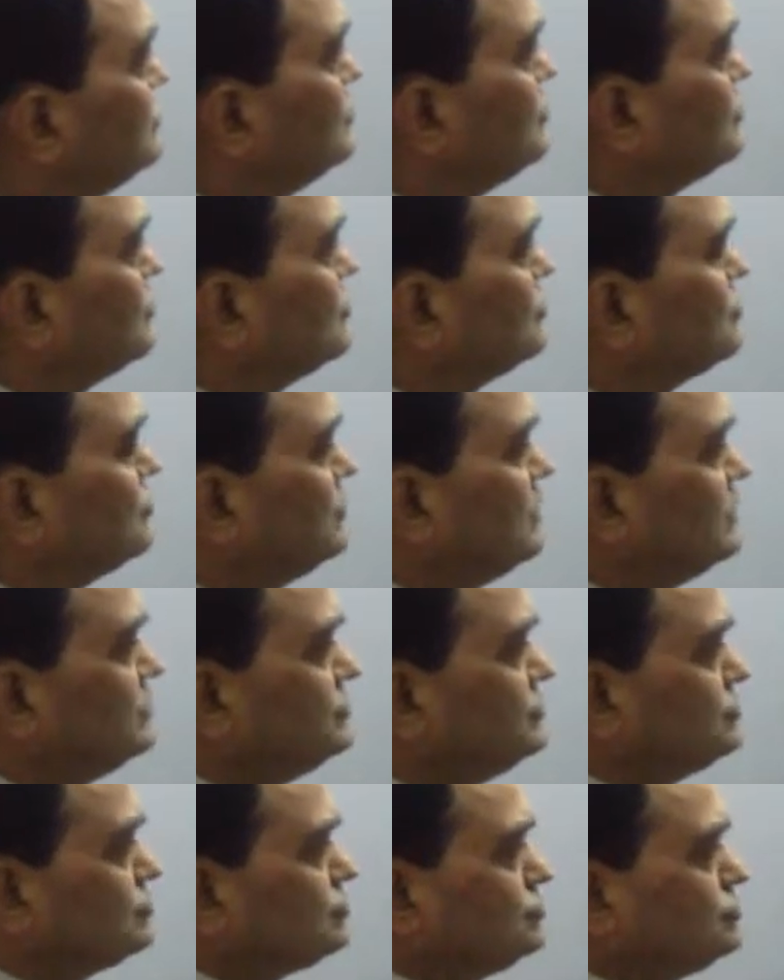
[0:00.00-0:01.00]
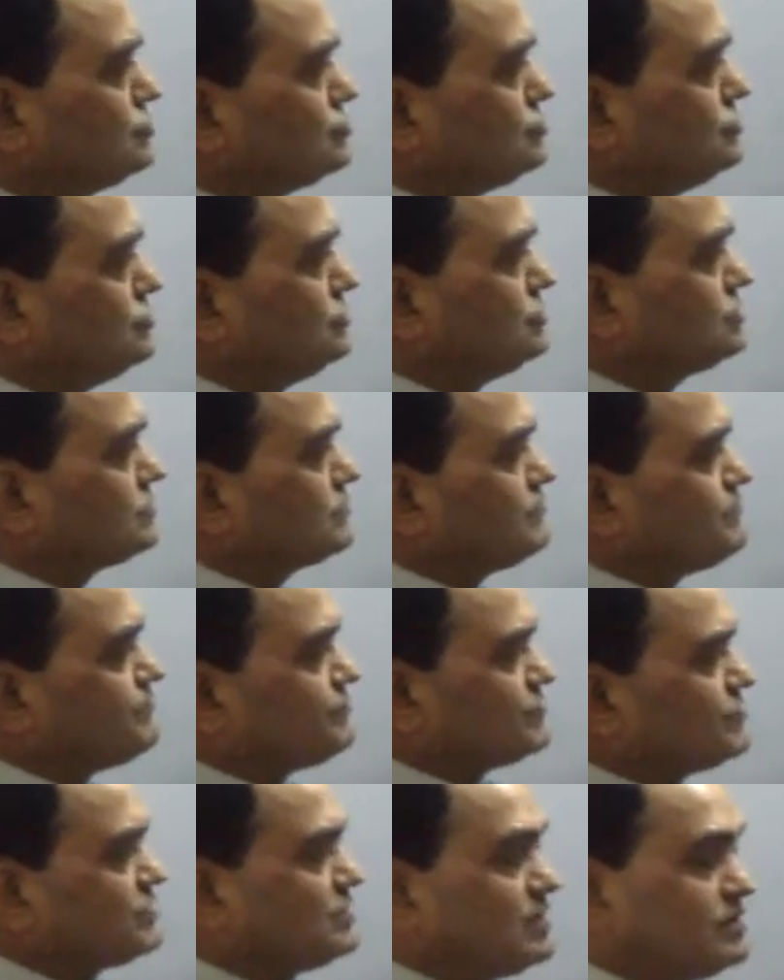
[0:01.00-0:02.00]
Okay, so 0, 0 is
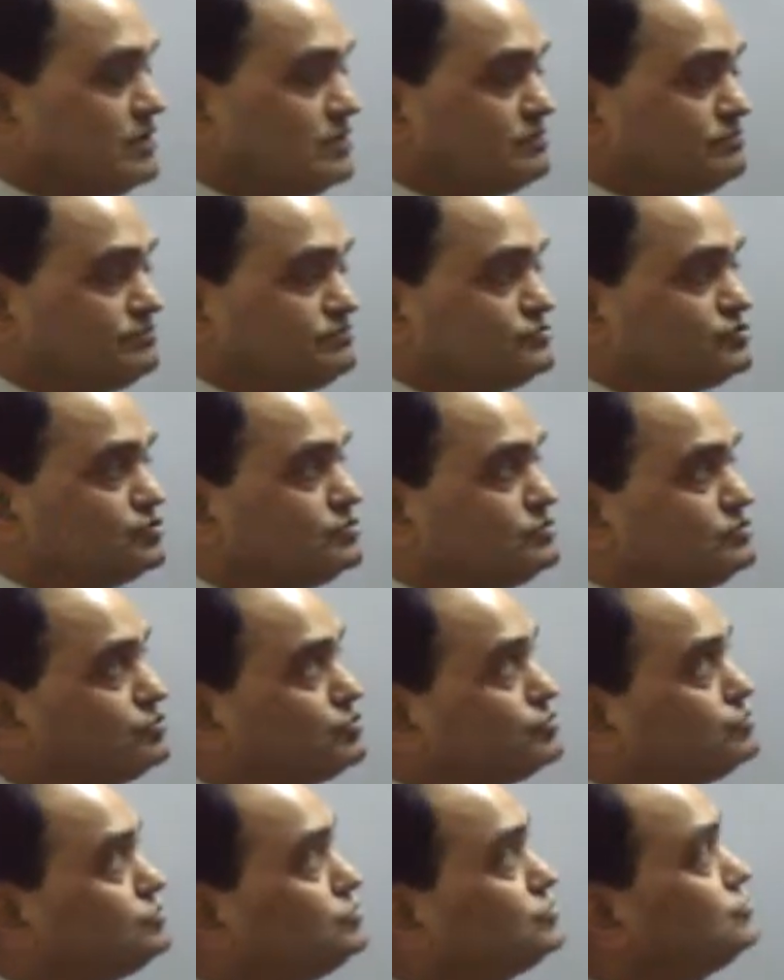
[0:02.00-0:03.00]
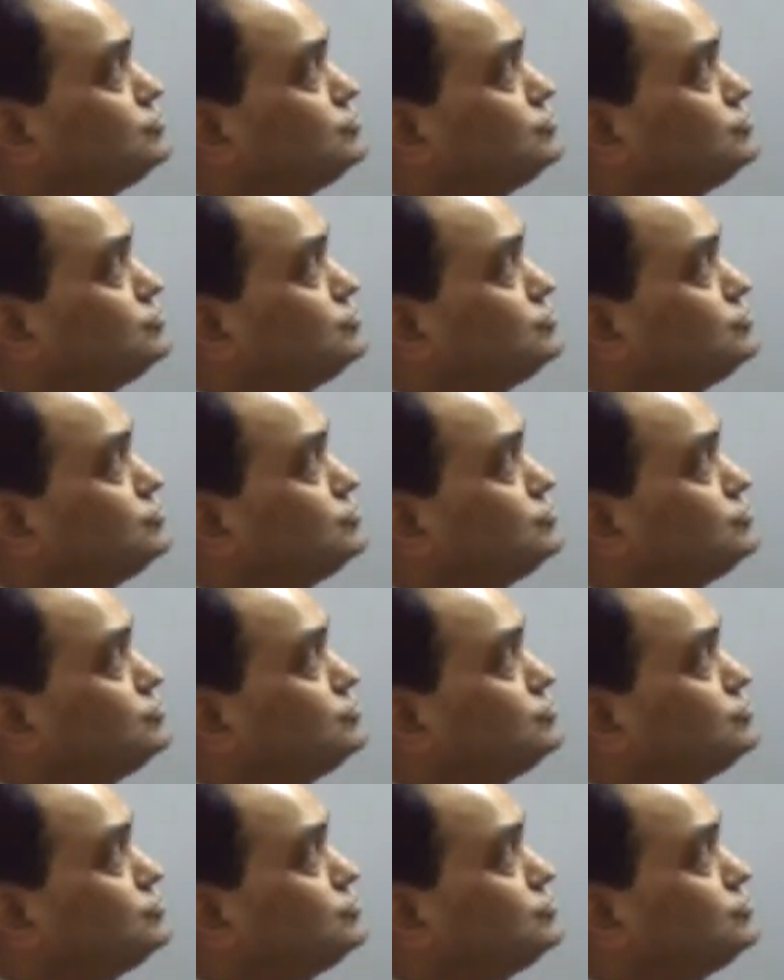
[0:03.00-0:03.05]
again 0, 0